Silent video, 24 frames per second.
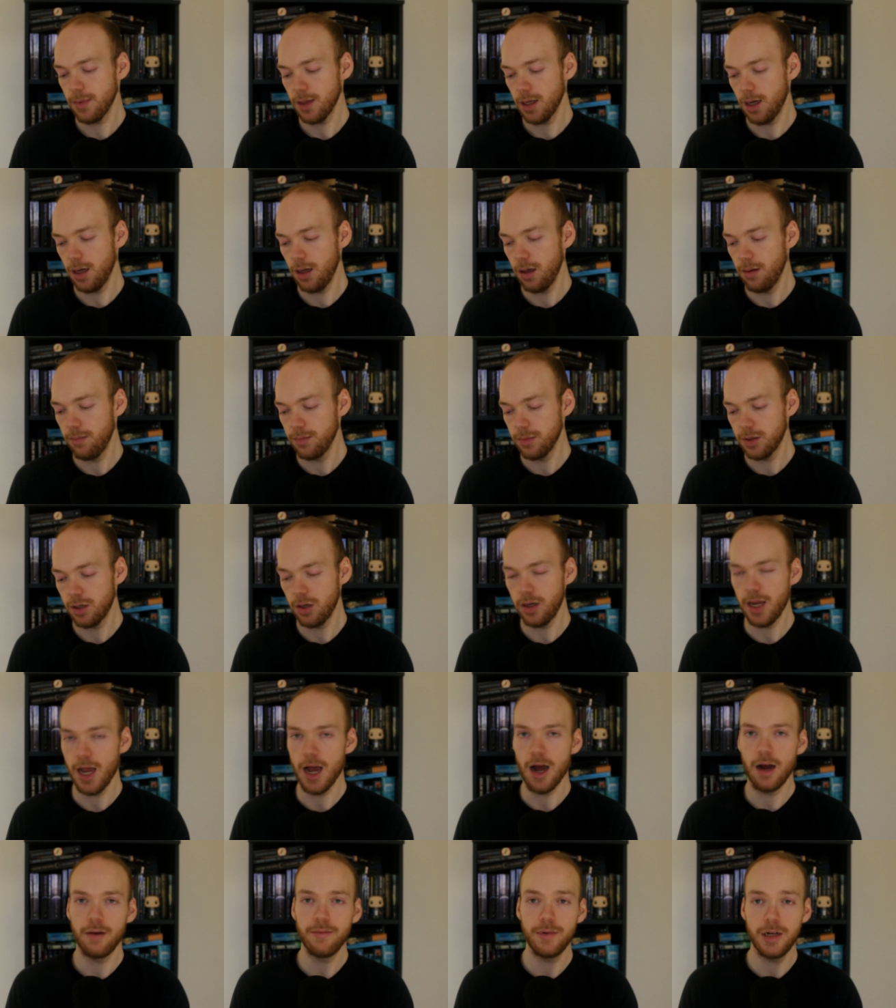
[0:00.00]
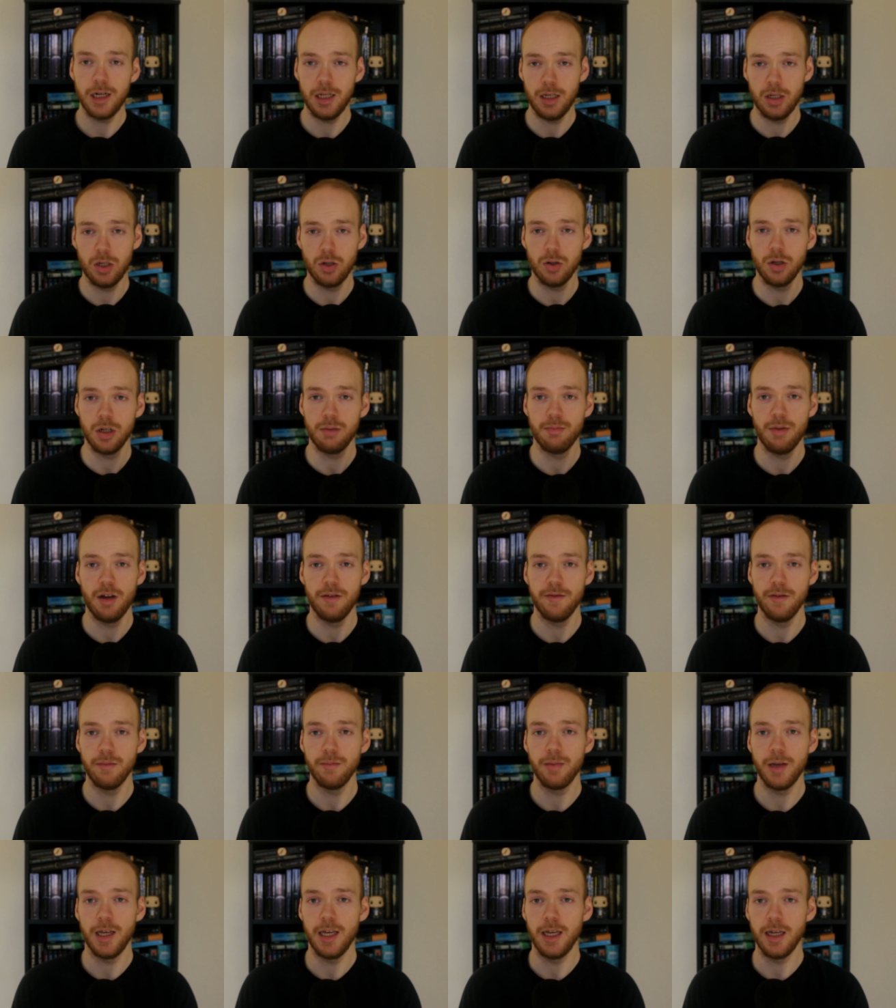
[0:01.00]
So yeah, I really enjoyed
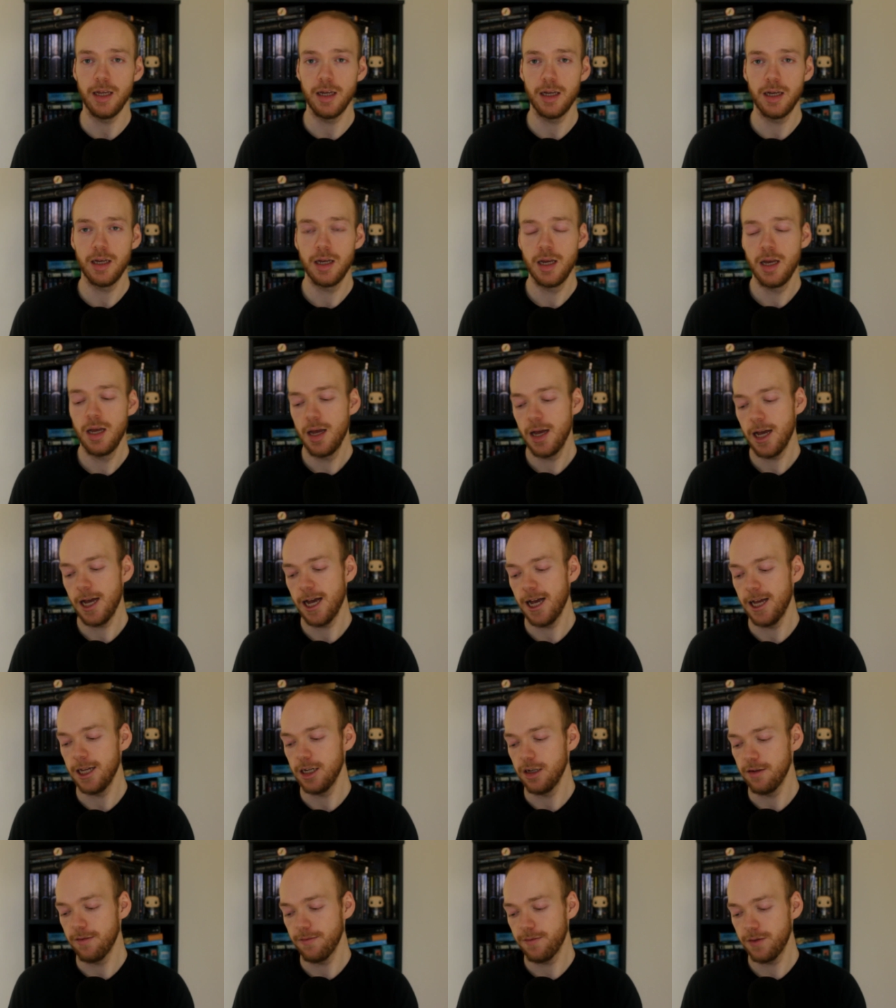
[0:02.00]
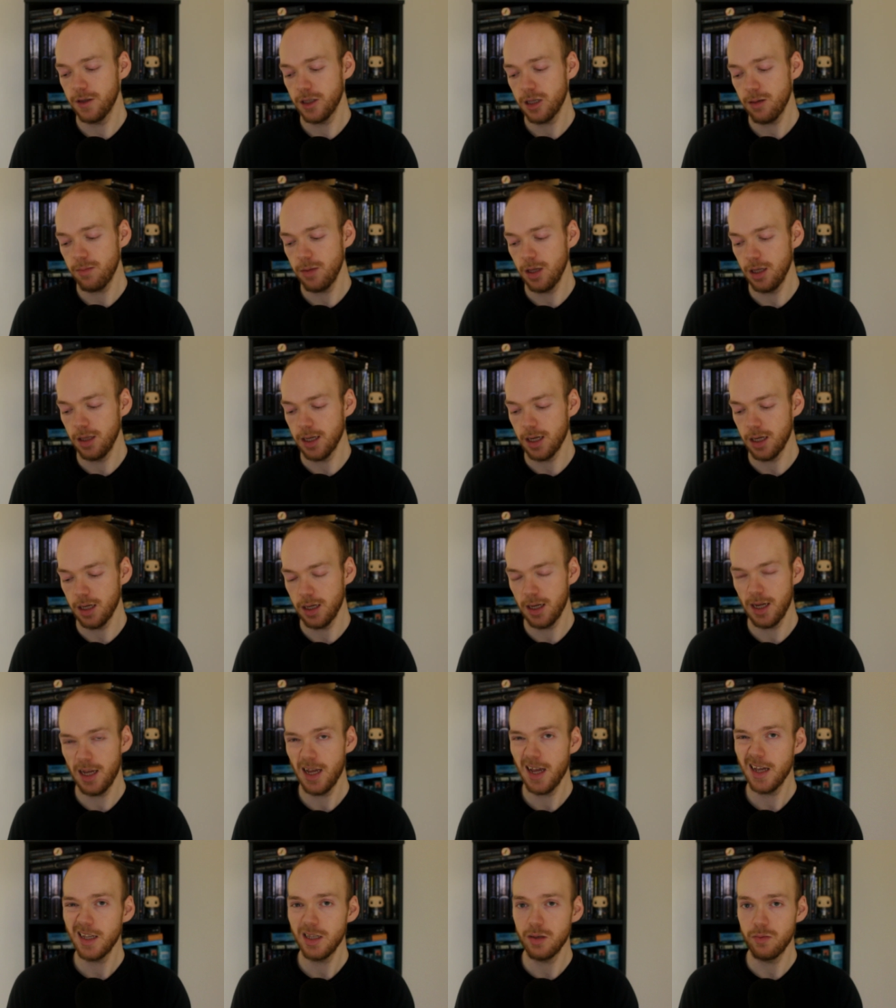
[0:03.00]
Mervyn Peake, and for something that
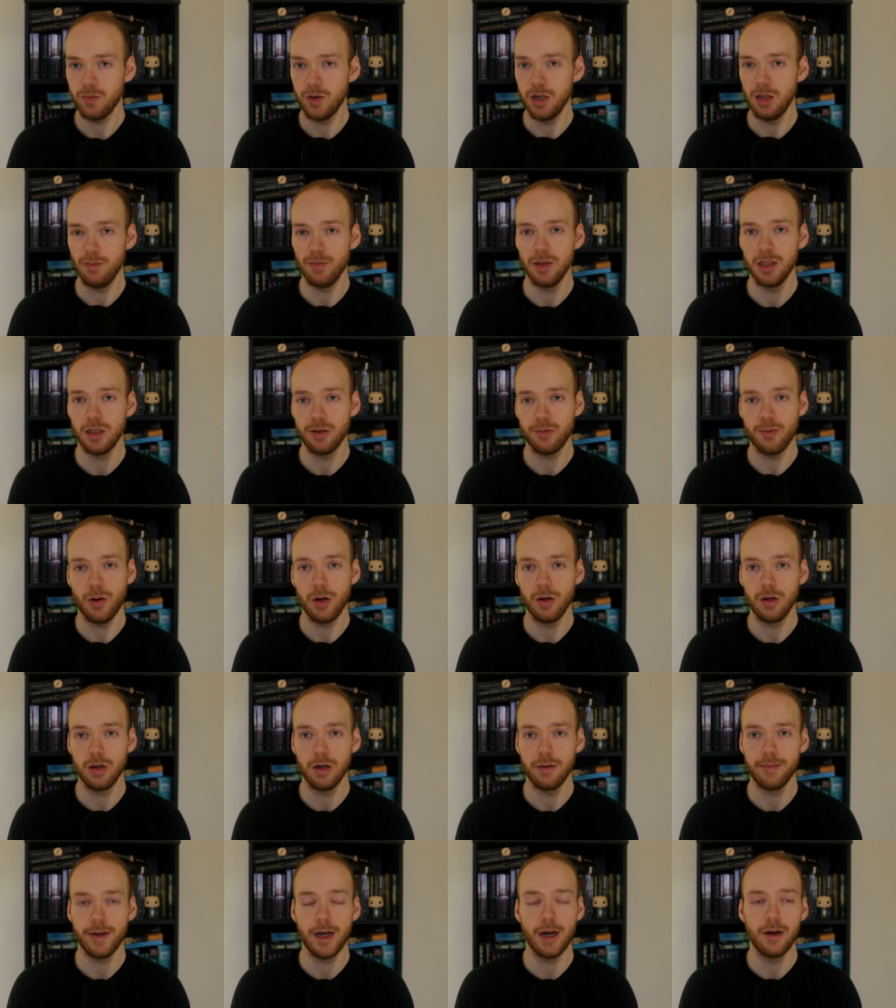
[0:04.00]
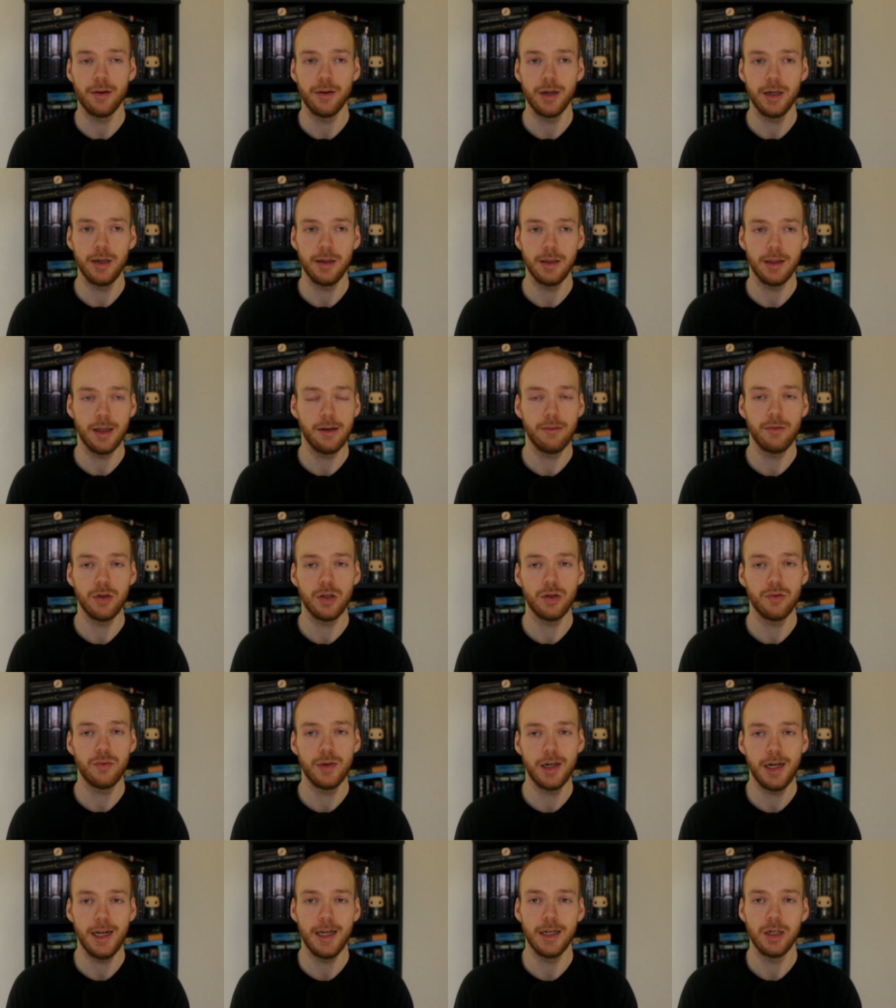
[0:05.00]
it hasn't really been spoken about, it was a
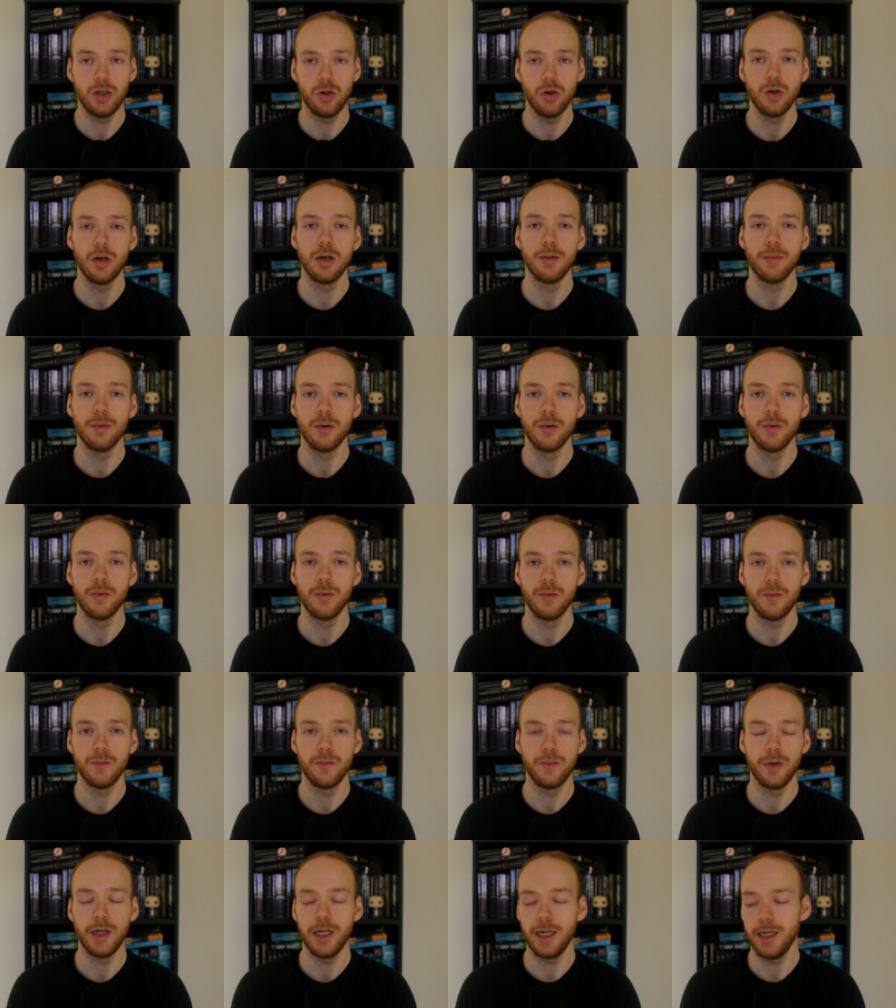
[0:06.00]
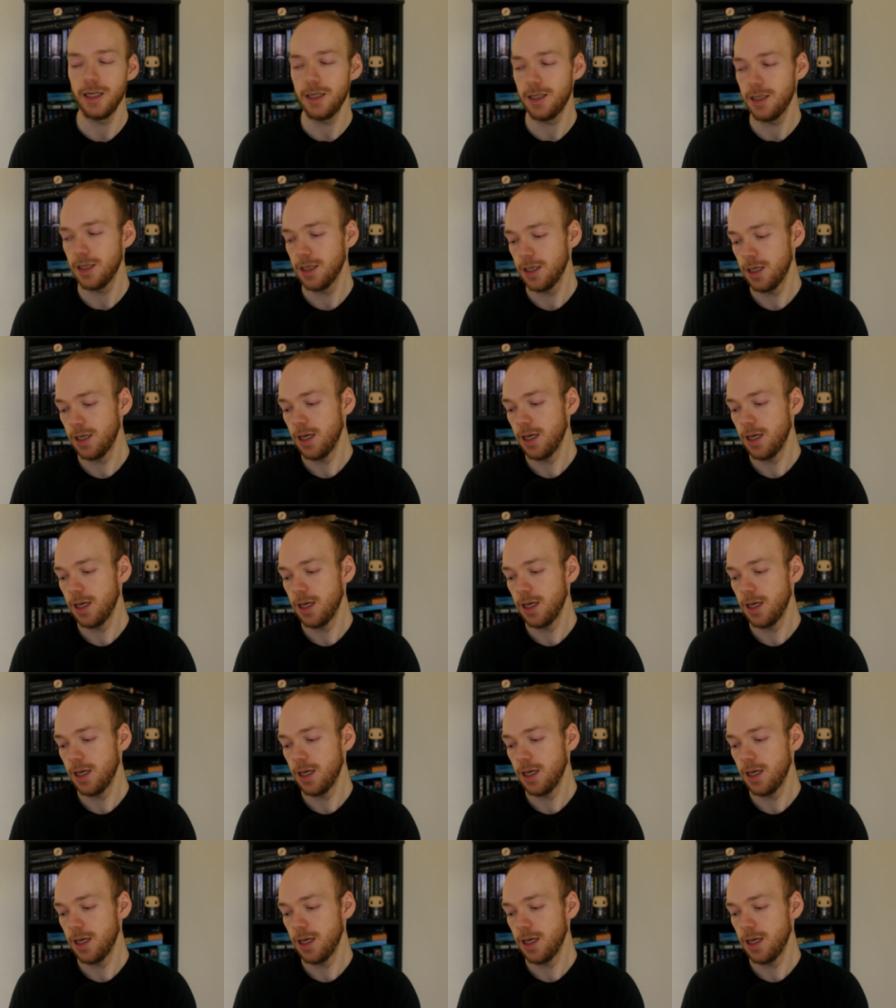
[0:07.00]
really enjoyable read,